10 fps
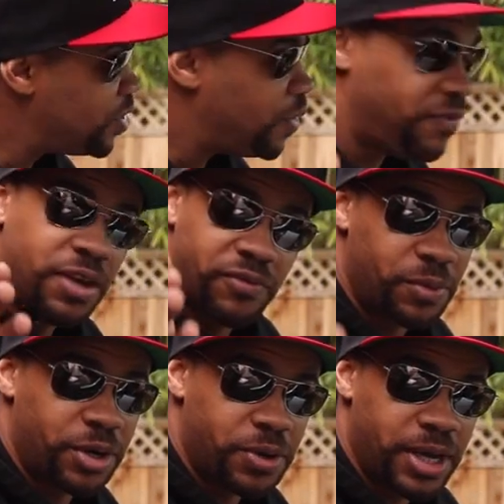So if you ever
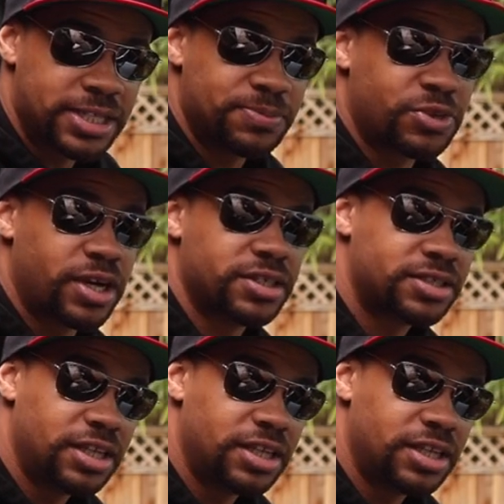want to go hit some trails,